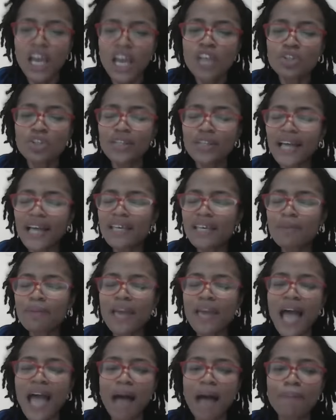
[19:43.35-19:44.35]
so that he
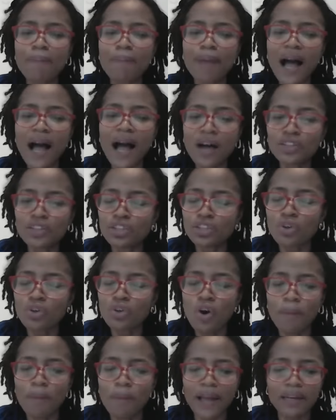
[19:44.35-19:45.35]
may abound in
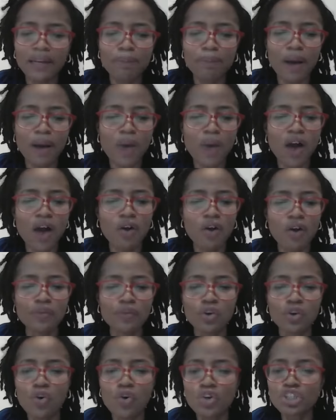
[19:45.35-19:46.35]
hope by the power of
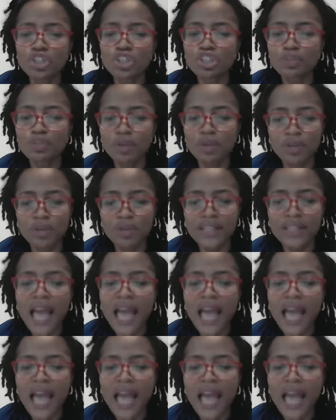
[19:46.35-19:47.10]
the Holy Spirit.